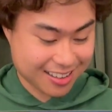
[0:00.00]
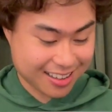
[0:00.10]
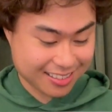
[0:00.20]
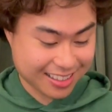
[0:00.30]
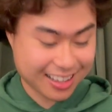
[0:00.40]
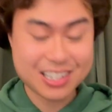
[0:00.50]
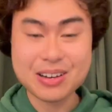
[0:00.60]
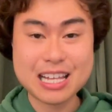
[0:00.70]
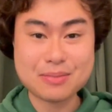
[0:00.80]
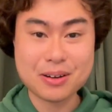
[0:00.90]
on the
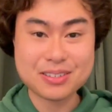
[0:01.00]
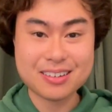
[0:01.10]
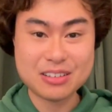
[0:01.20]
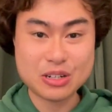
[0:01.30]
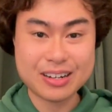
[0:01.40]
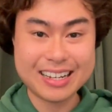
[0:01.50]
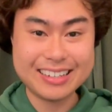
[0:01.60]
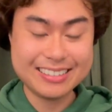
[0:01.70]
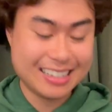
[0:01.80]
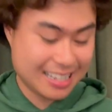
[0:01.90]
transpersonal
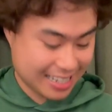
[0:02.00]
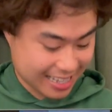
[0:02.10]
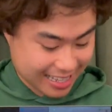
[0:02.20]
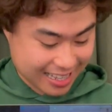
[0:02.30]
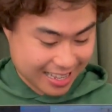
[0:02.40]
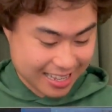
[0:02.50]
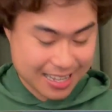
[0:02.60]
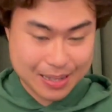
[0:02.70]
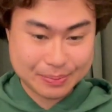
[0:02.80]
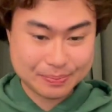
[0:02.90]
journey.
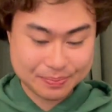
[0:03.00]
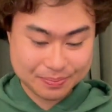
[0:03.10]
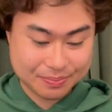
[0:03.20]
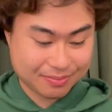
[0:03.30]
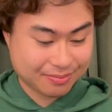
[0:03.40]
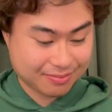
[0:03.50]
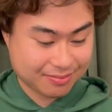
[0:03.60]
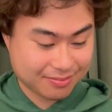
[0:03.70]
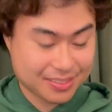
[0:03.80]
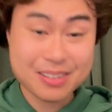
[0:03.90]

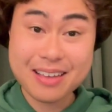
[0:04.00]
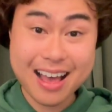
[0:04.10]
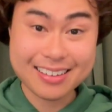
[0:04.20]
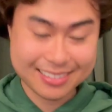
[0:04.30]
So yeah.